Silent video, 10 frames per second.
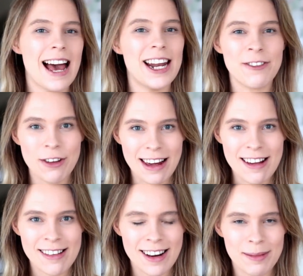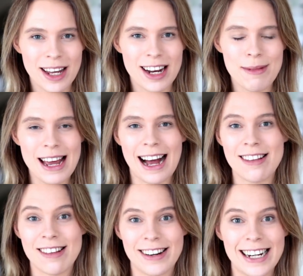And if you guessed that I'm going to be
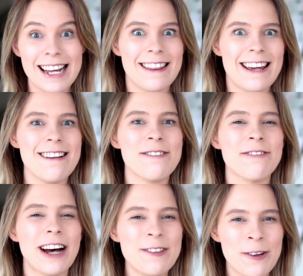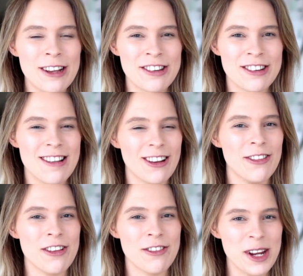answering these five questions
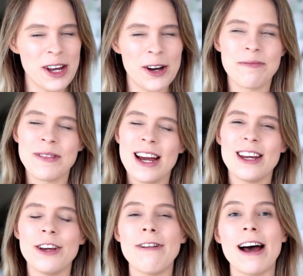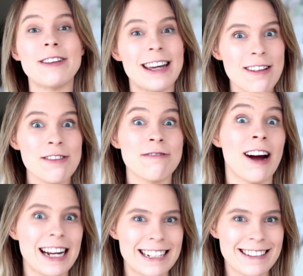on this video, you have guessed
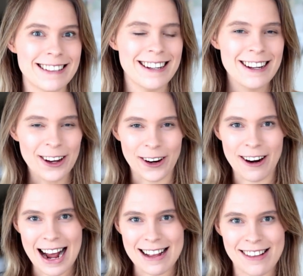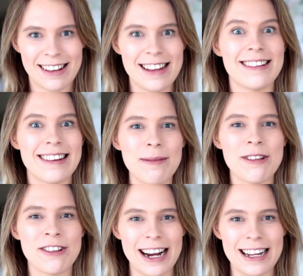right. All right, so let's jump
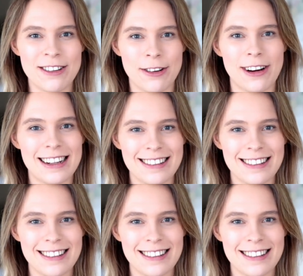straight into it.